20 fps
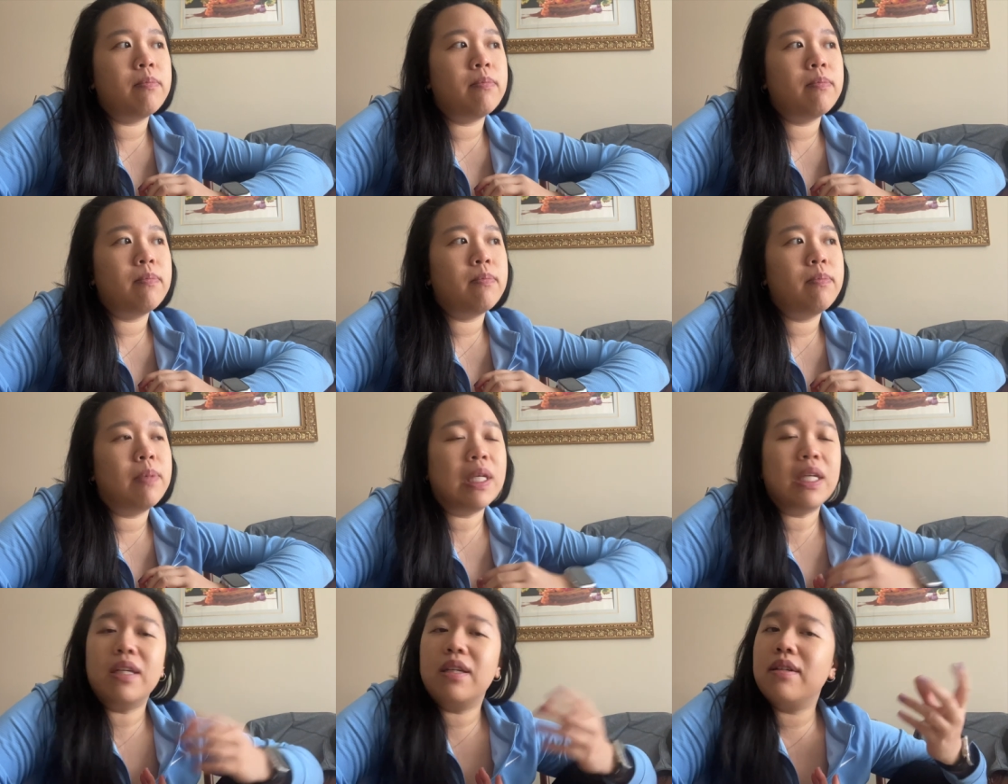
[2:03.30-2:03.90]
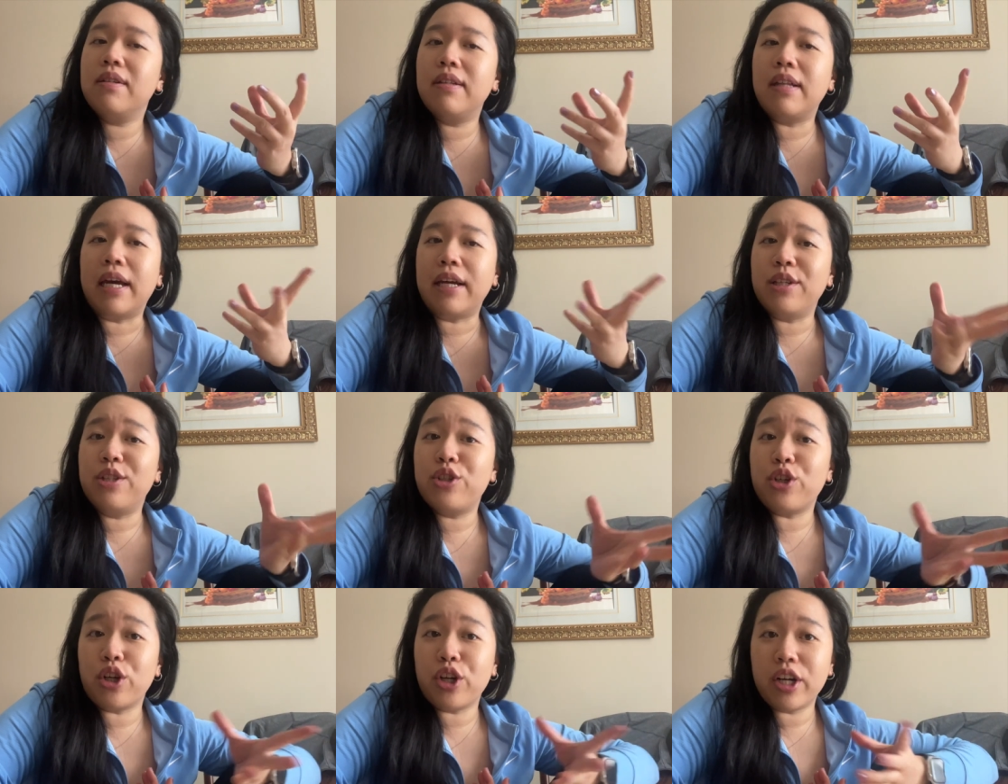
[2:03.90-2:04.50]
be
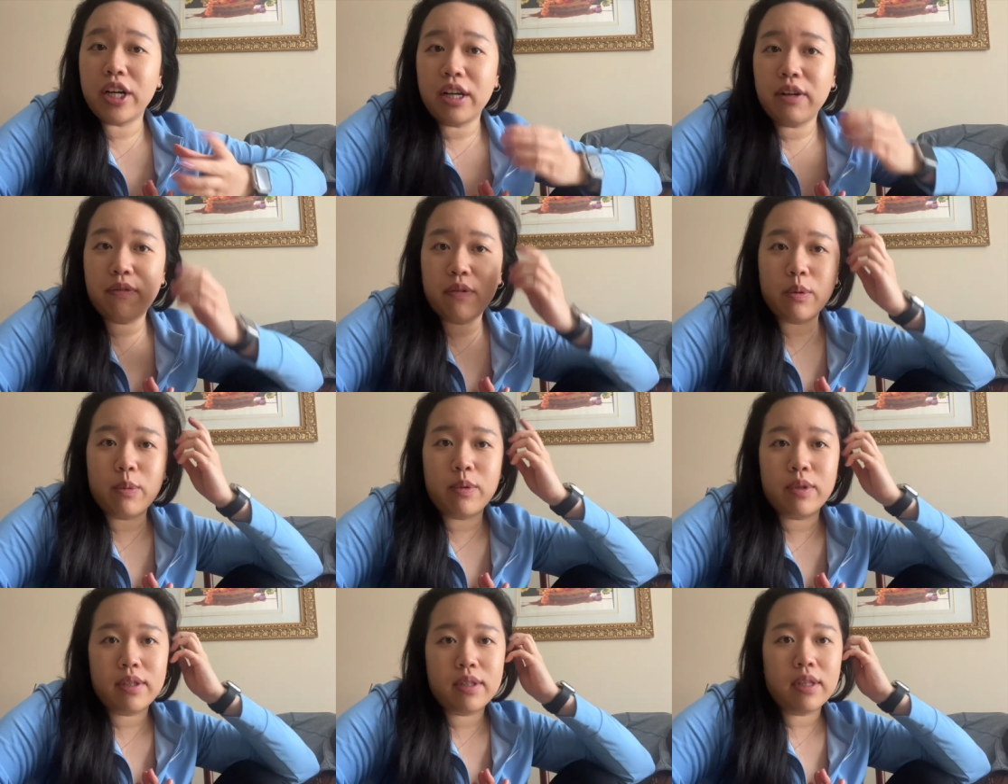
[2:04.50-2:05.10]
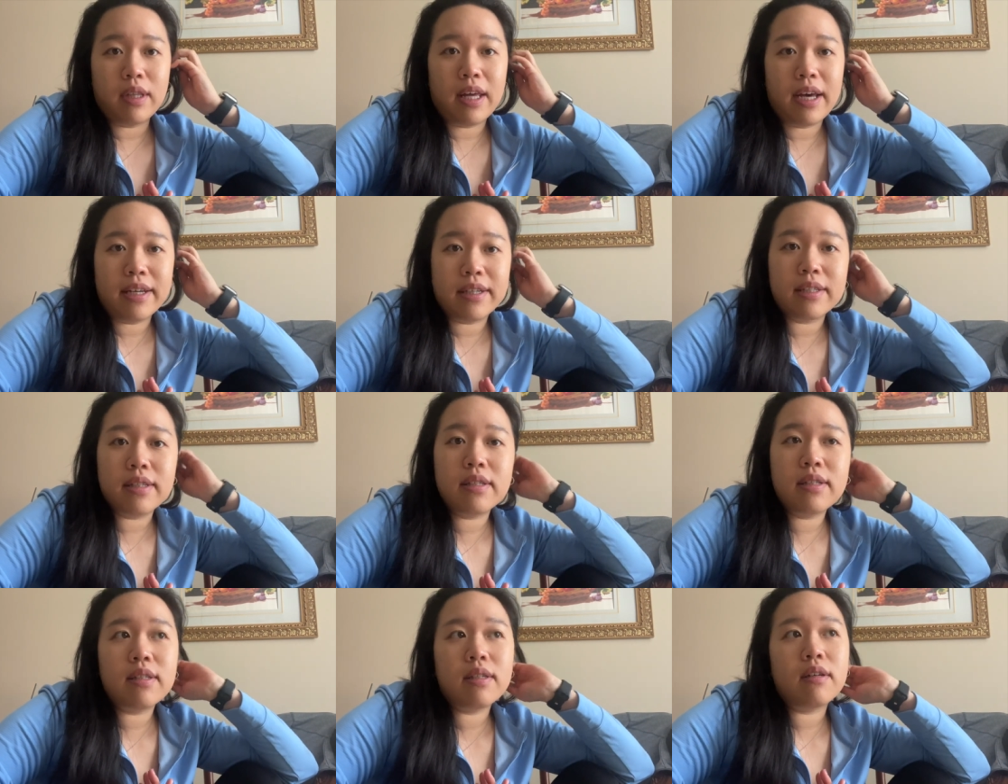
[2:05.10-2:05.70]
nicer if it was
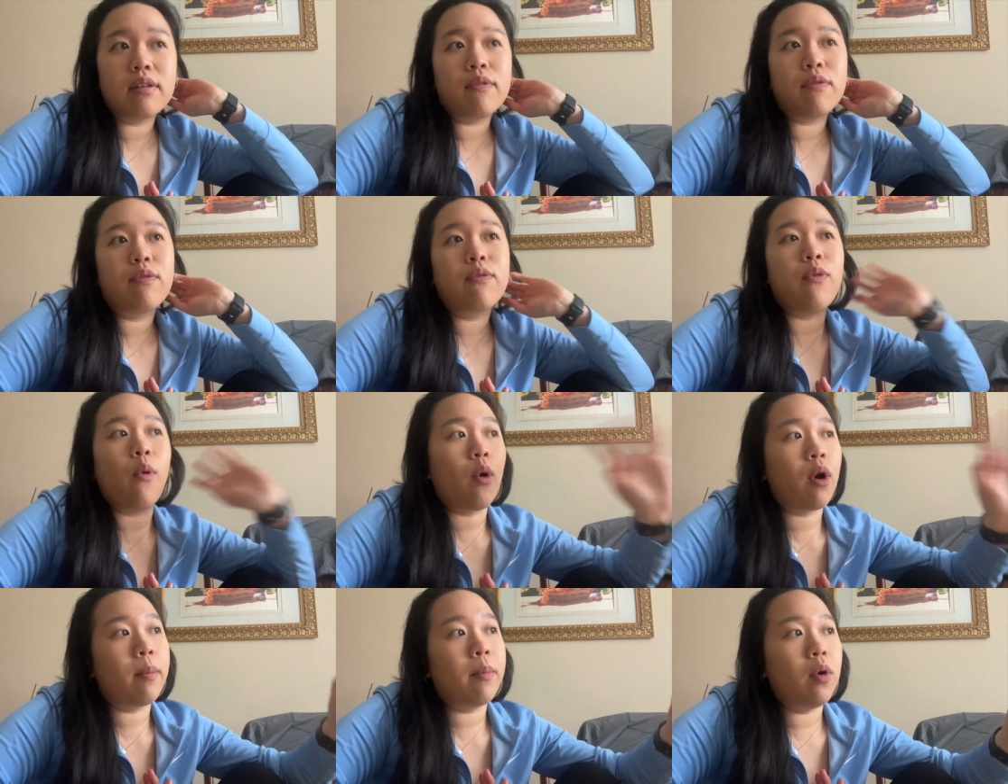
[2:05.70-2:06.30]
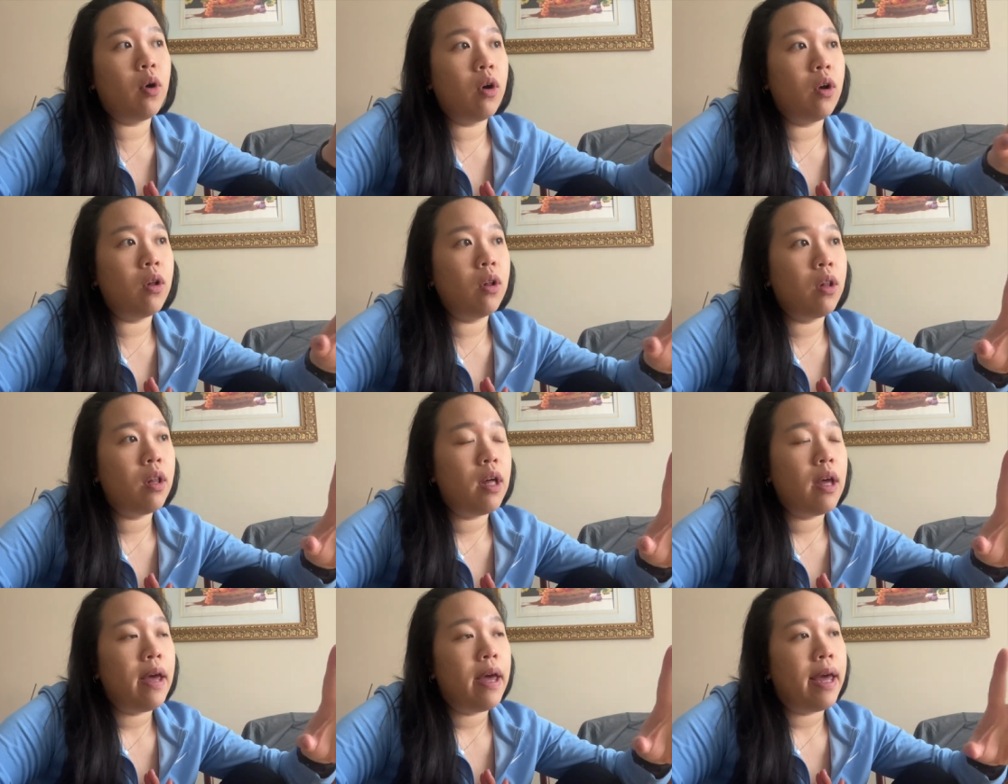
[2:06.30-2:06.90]
less formal
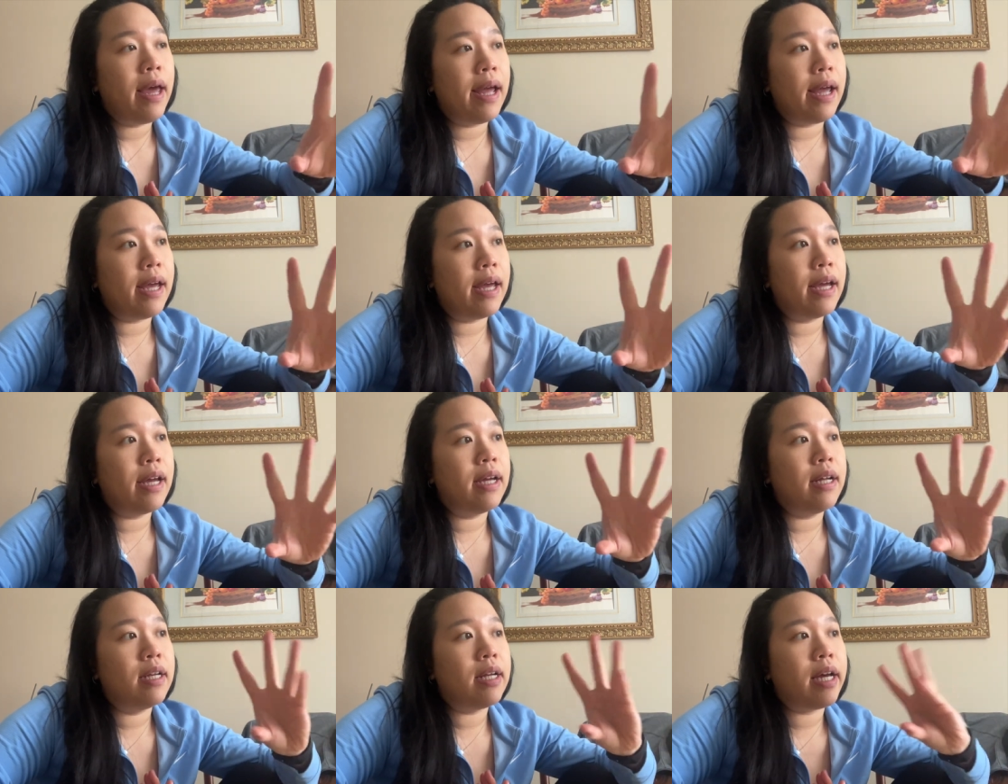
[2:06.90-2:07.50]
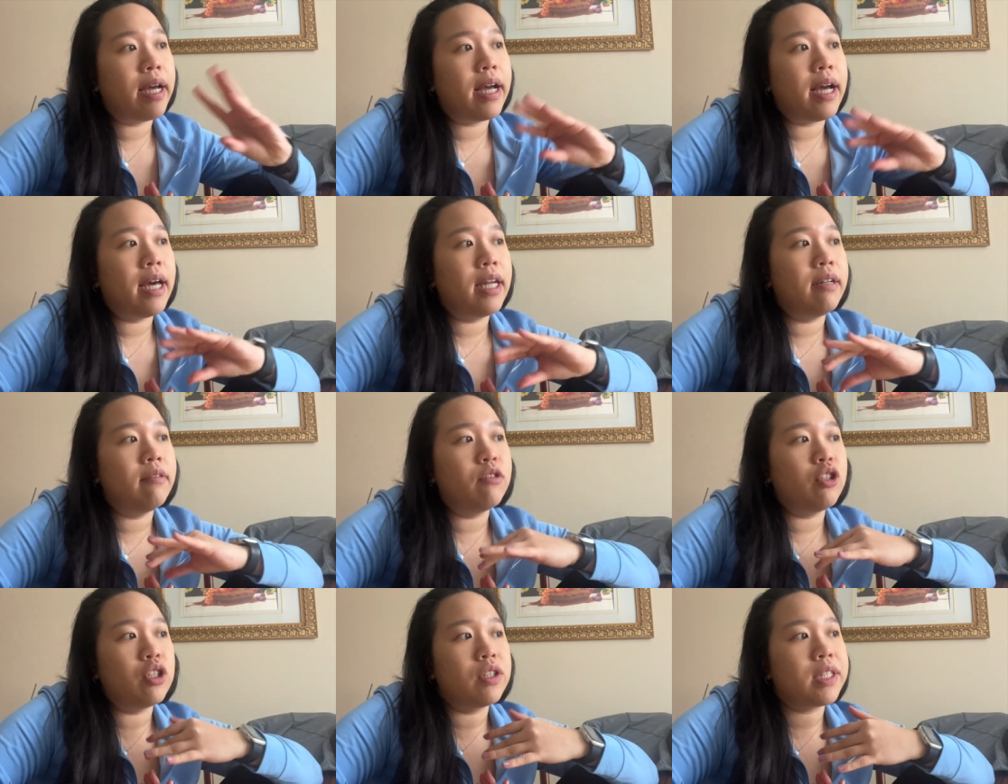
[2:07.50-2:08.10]
and I kind
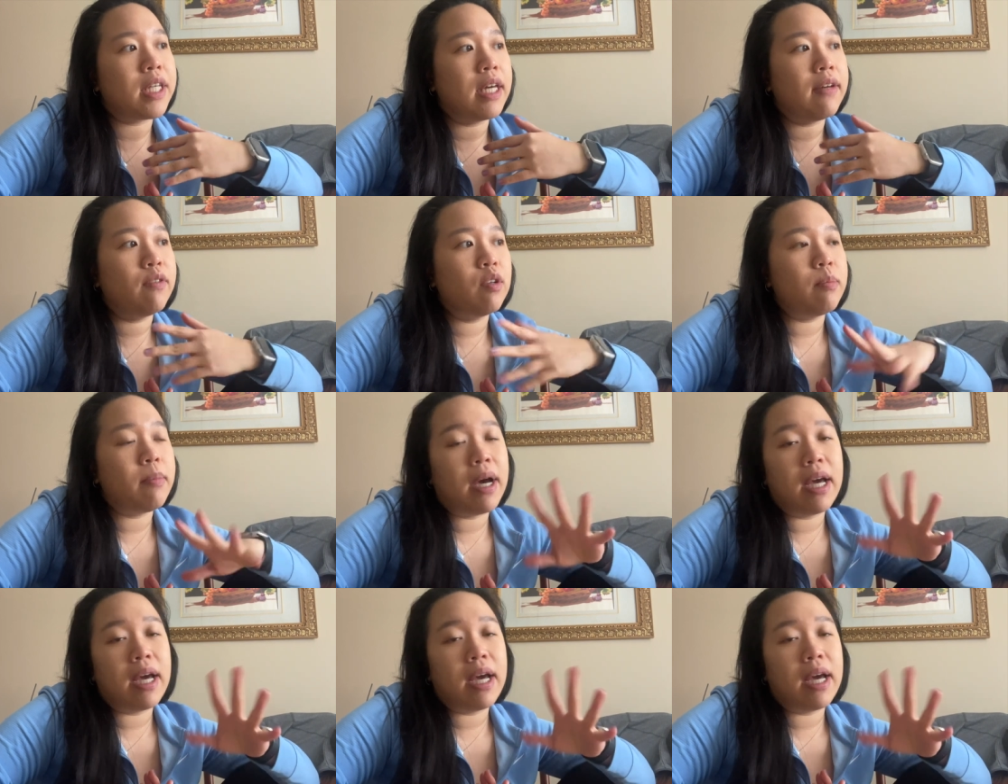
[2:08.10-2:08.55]
of just gave you my